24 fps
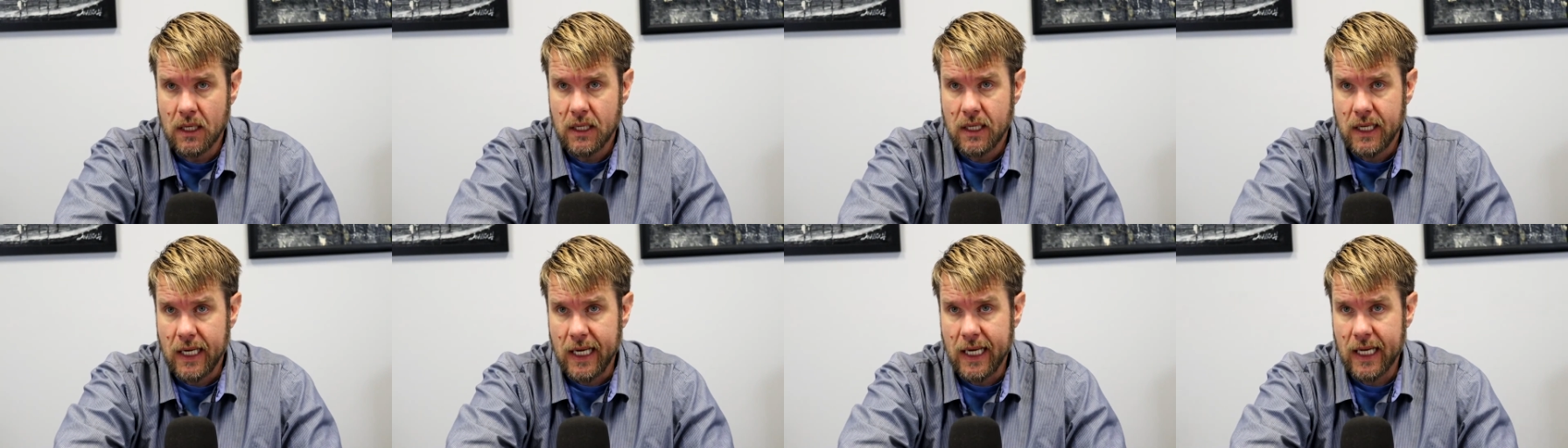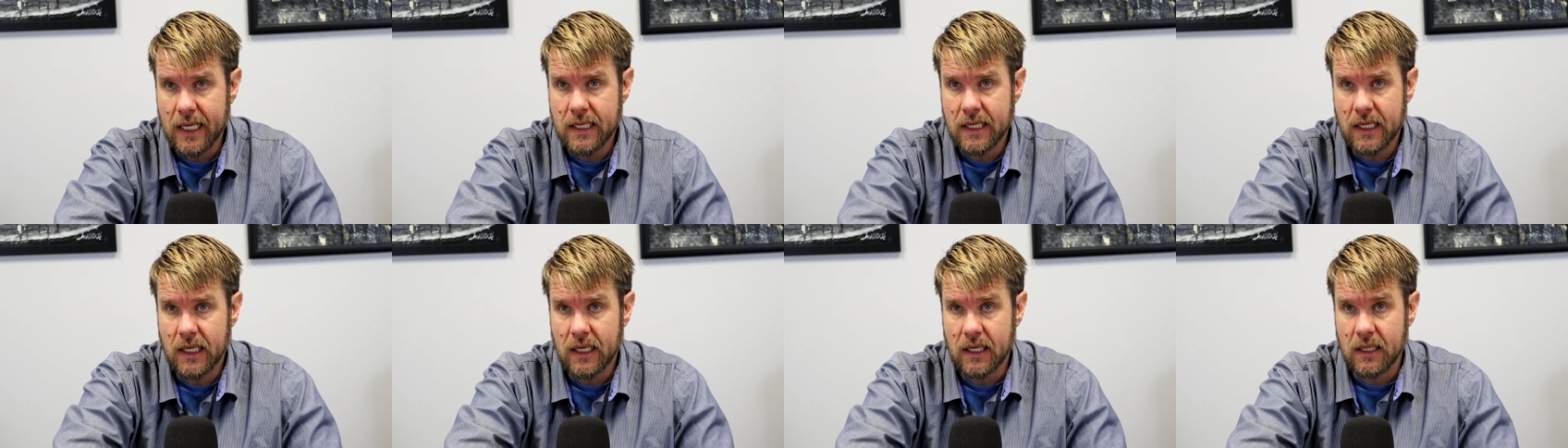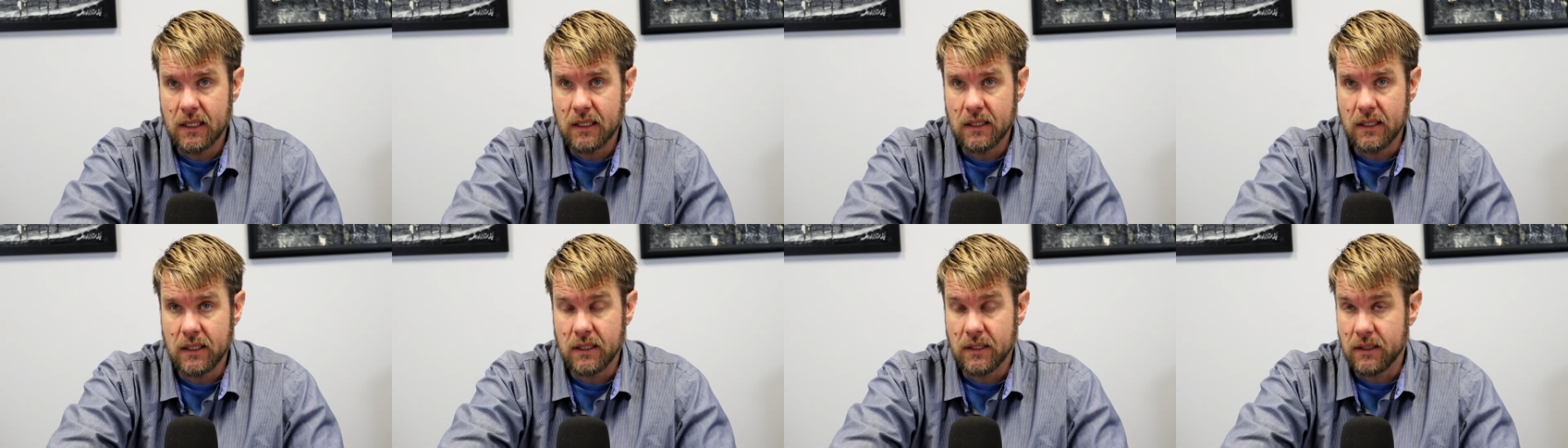And
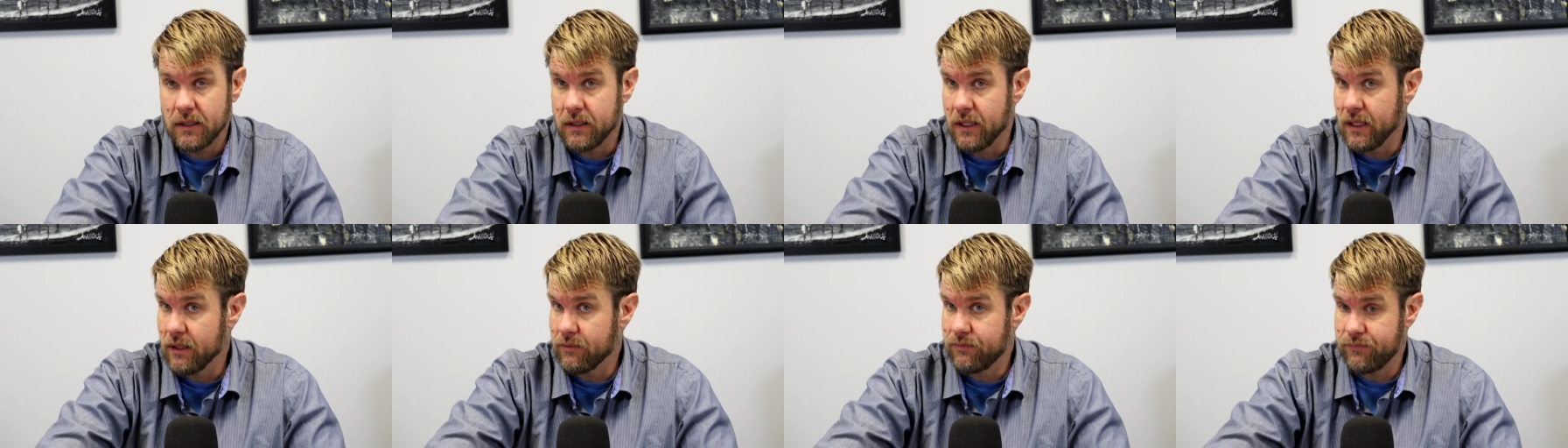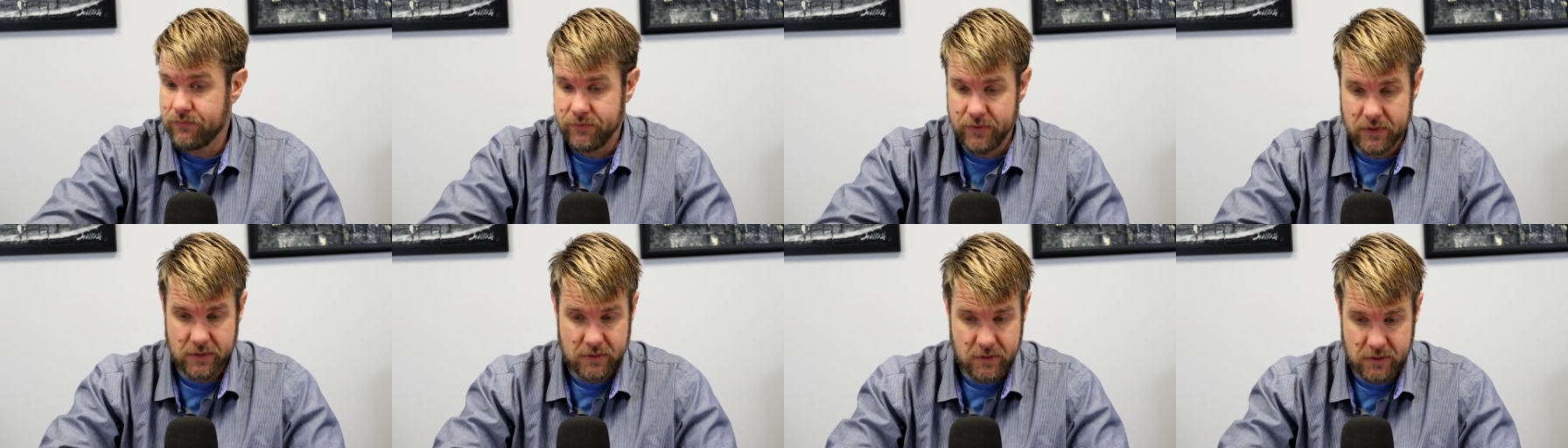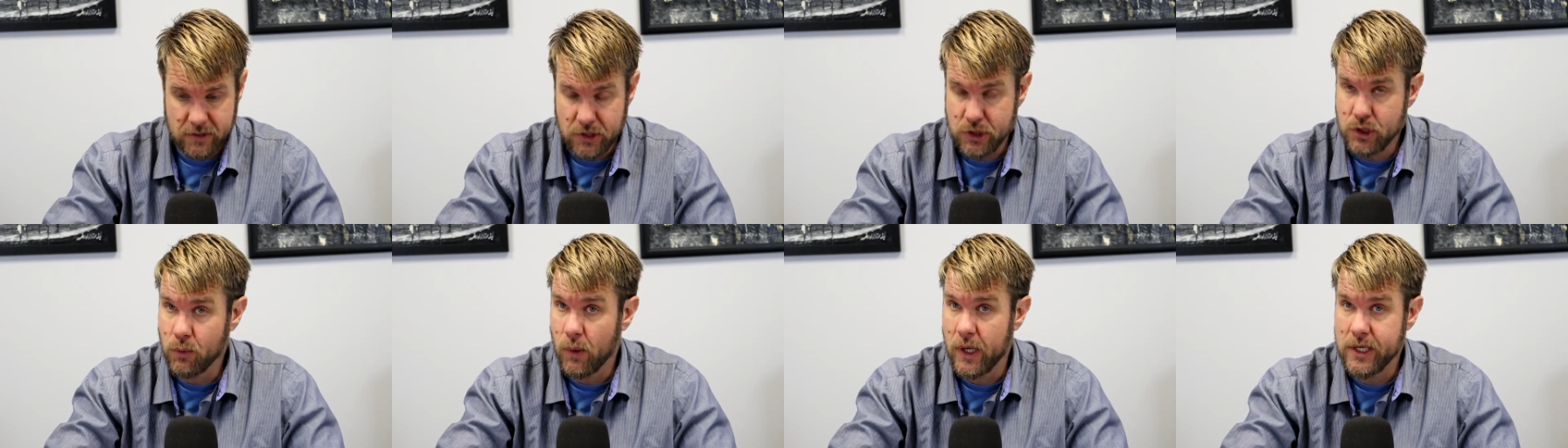if it's a
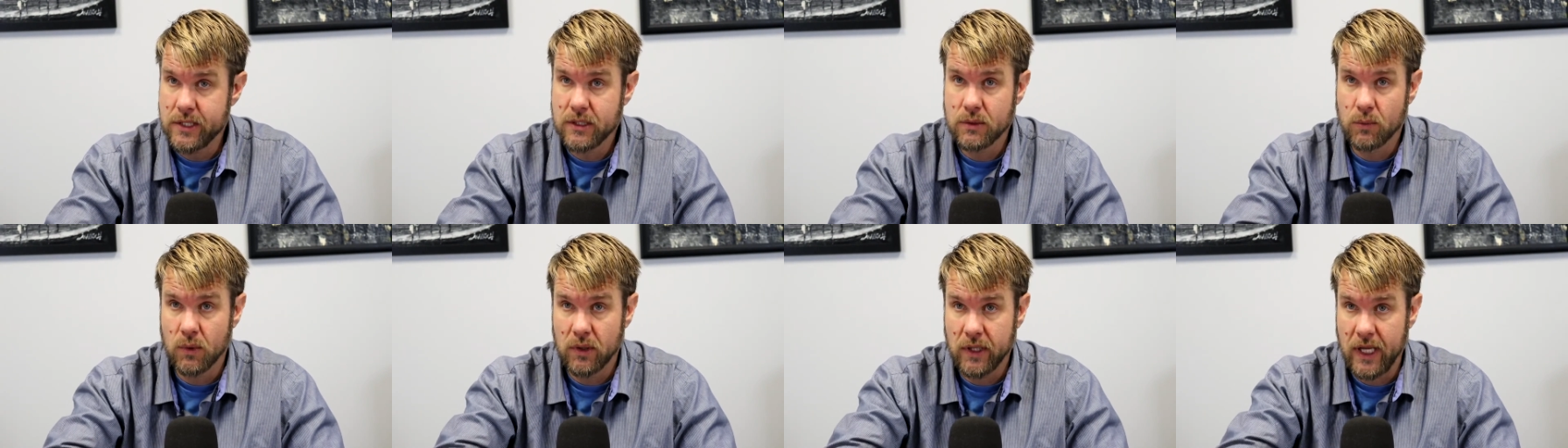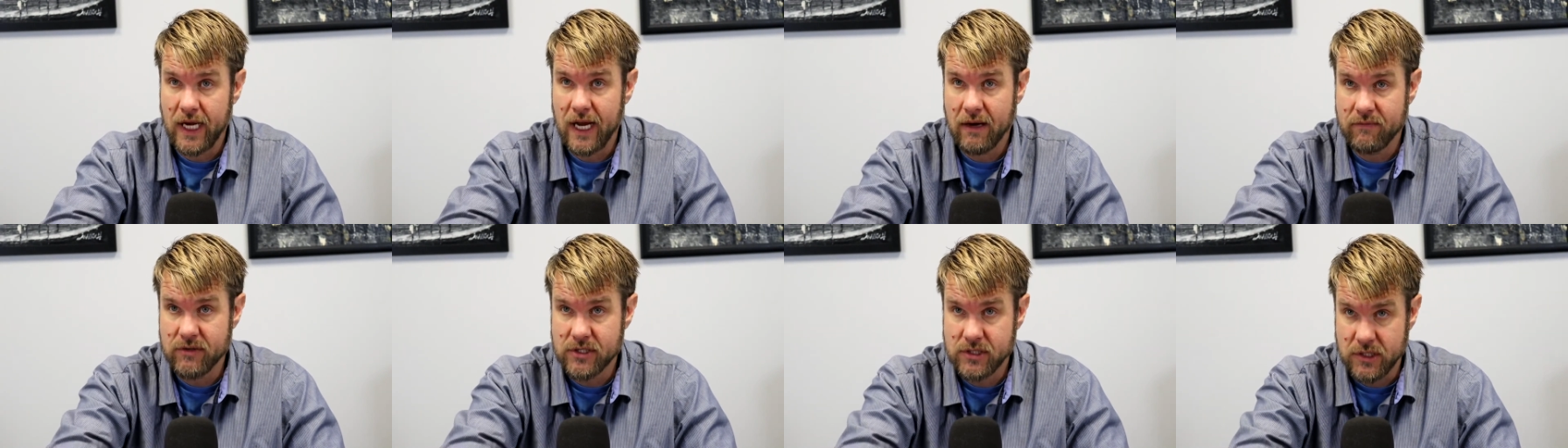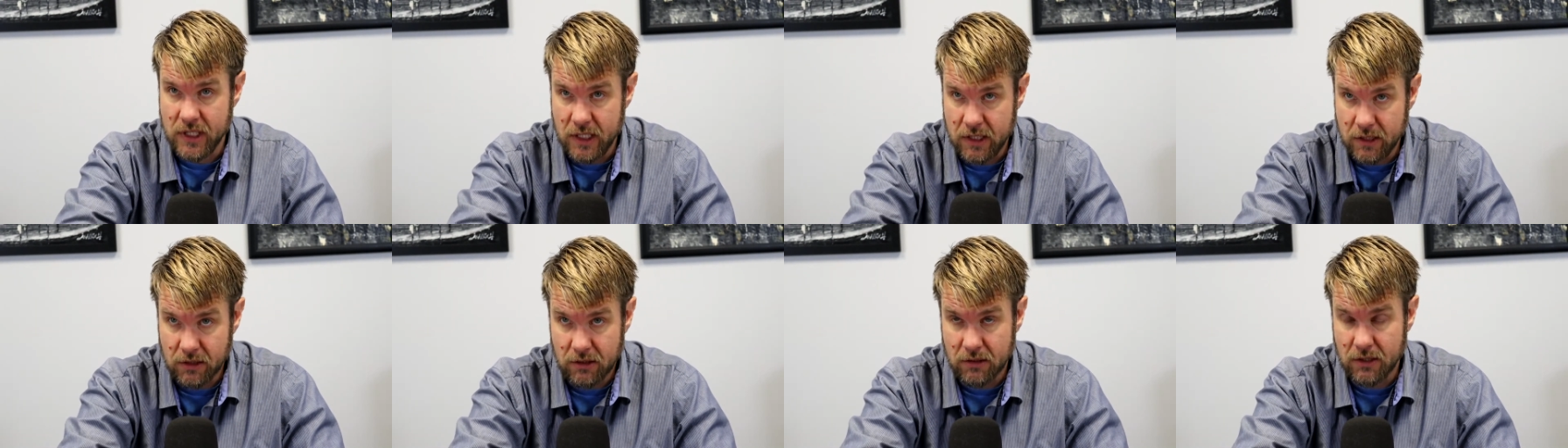situation where they have a
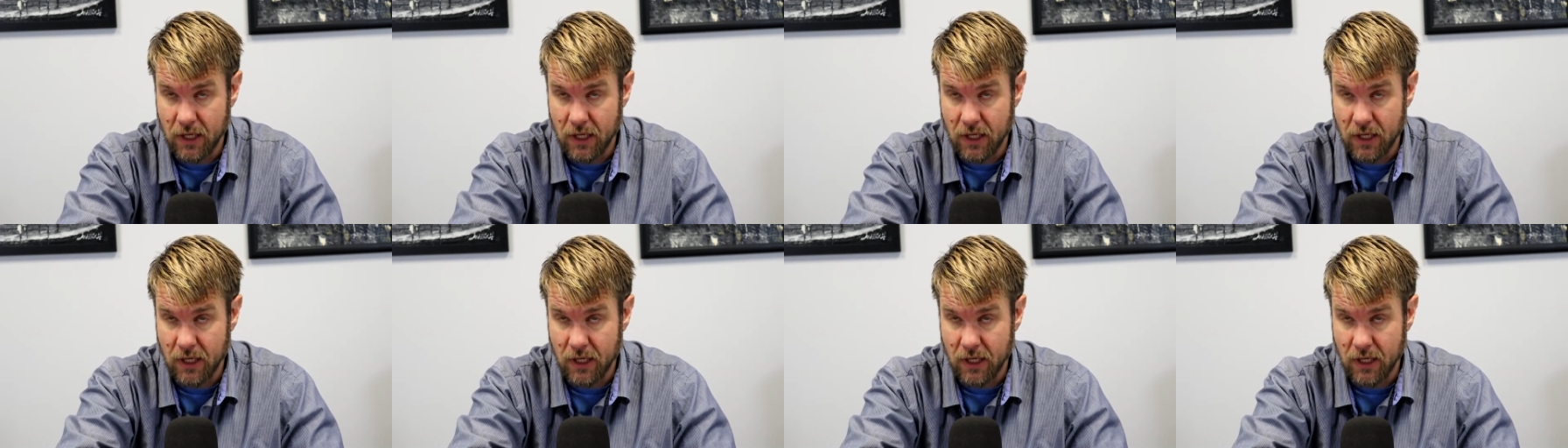seat in your